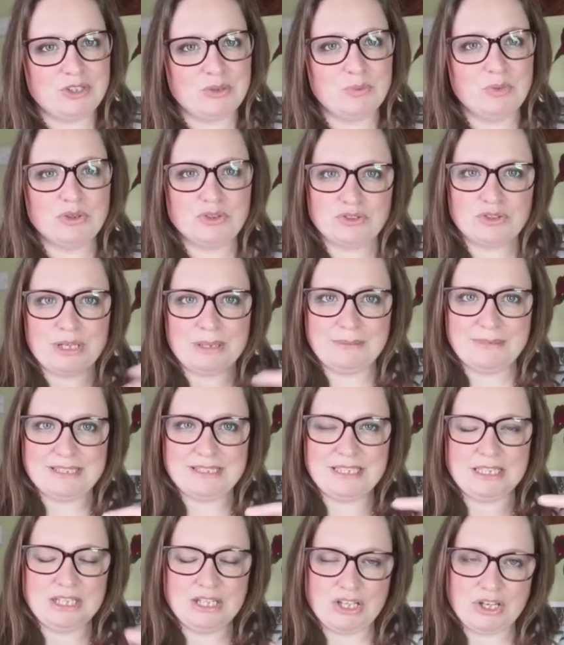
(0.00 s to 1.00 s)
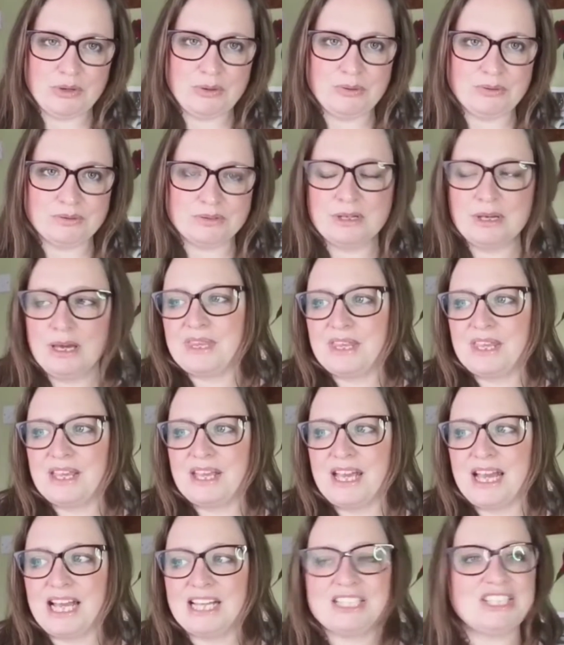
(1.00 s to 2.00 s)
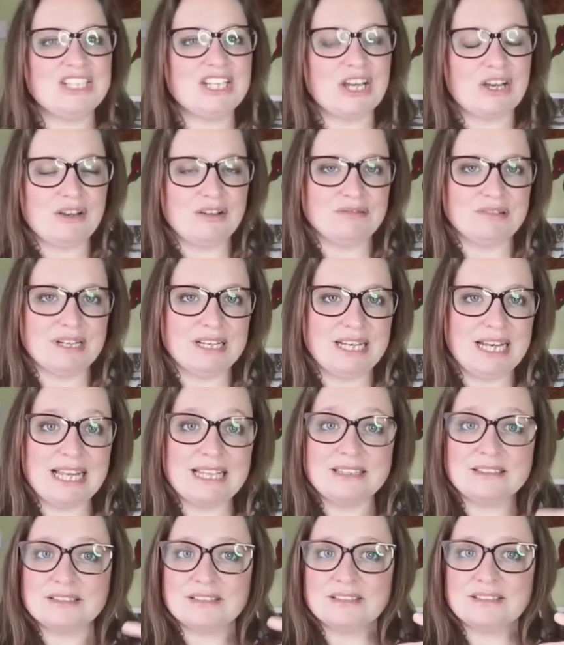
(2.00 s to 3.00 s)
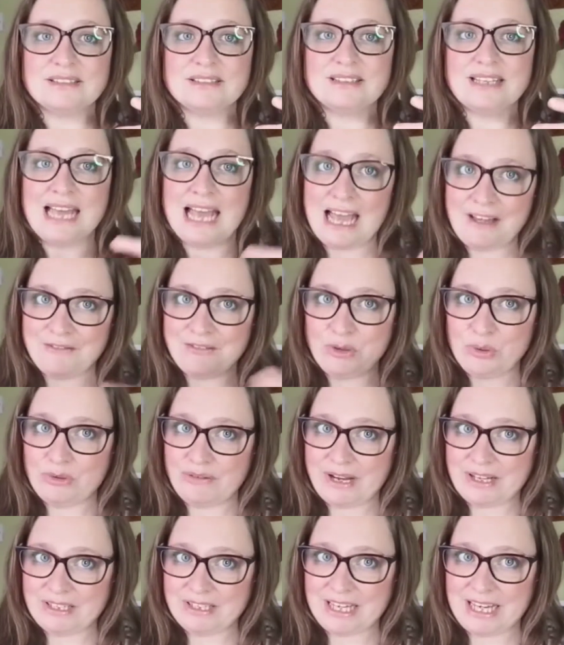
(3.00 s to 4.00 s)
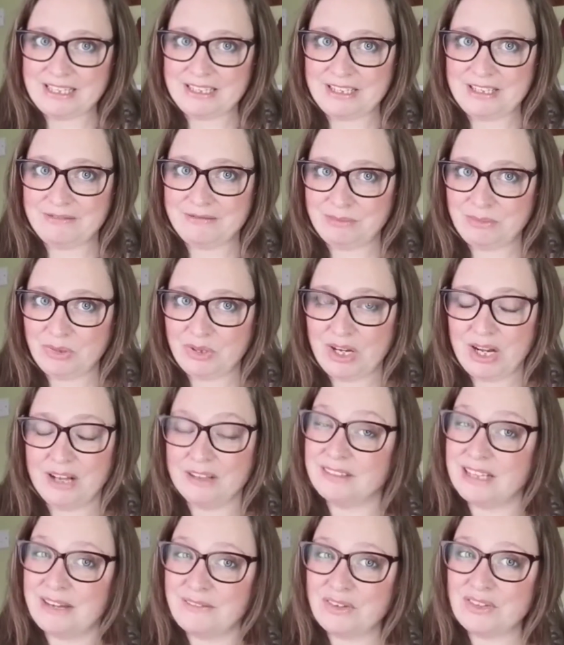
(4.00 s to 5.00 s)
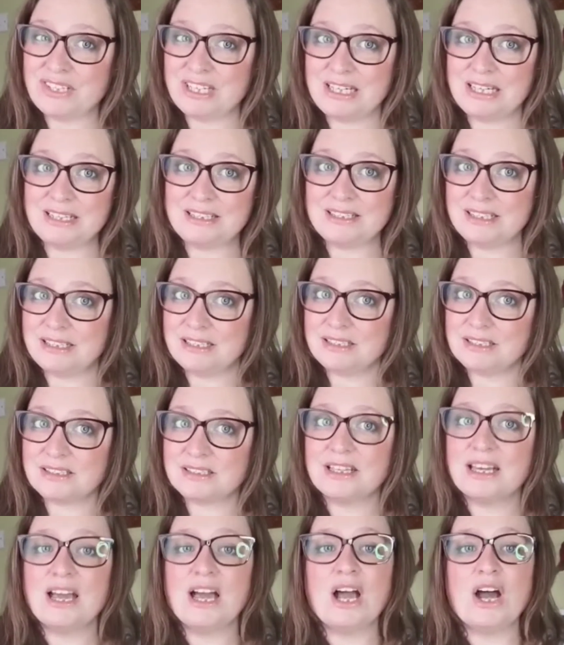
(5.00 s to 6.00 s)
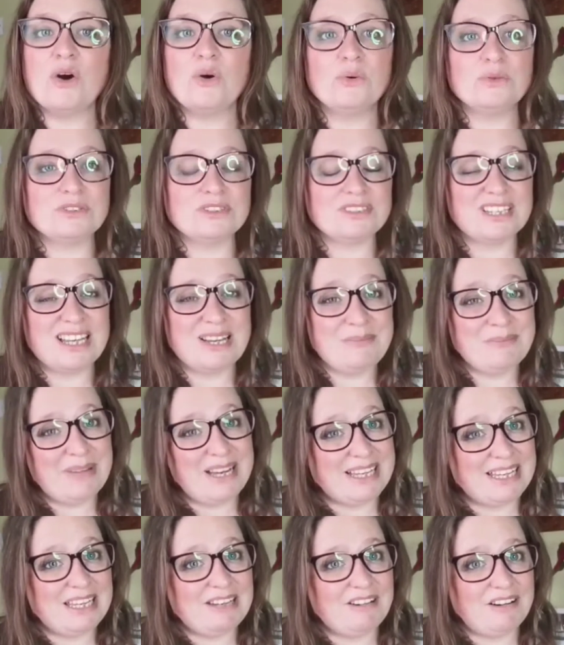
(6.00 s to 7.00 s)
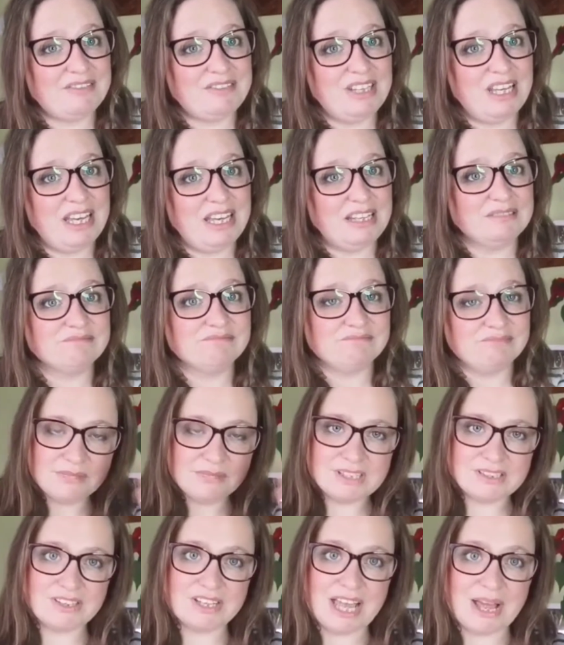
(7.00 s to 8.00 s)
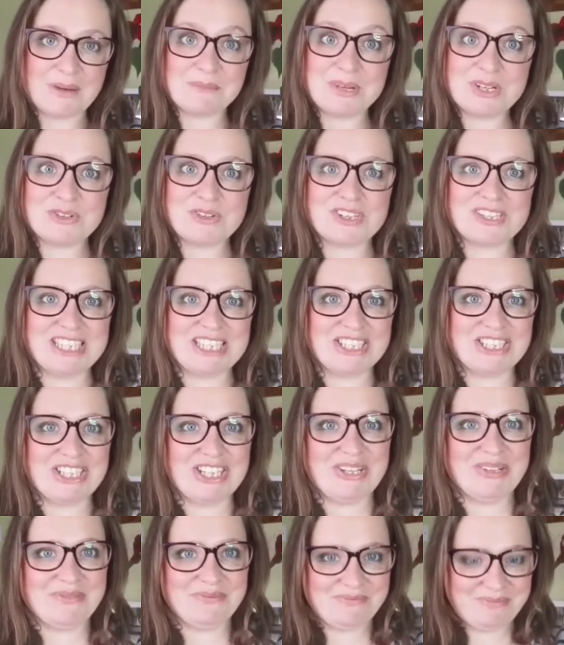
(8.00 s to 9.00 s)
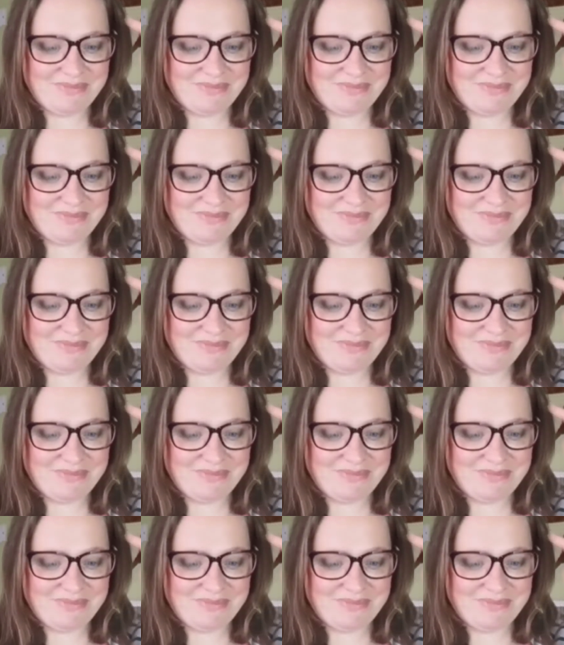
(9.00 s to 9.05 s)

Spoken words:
What treatments did you use? How did you get over it? And have you eradicated it from your garden? Have you seen it since? Or does it come back year after year? So yeah, be interesting to know.